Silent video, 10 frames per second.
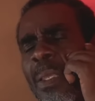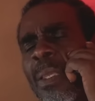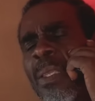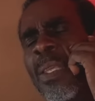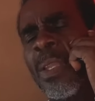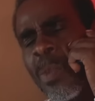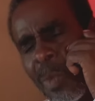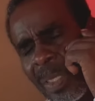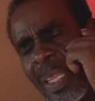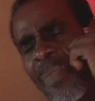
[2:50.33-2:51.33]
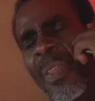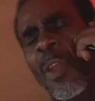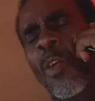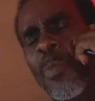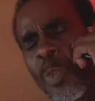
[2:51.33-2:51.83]
You know that the
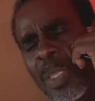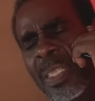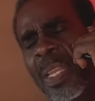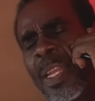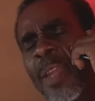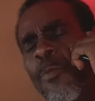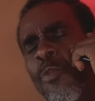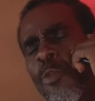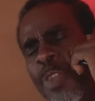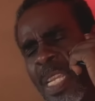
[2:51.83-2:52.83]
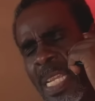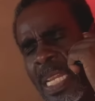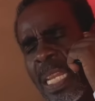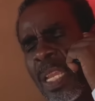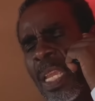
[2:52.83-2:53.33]
community I'm um,
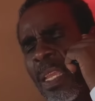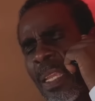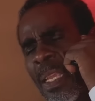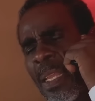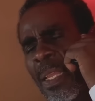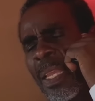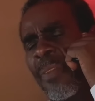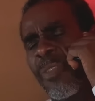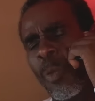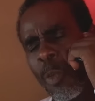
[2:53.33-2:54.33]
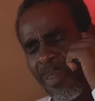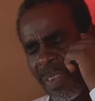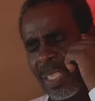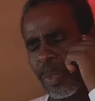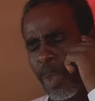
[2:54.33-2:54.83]
really get for work
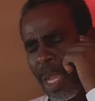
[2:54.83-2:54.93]
as well,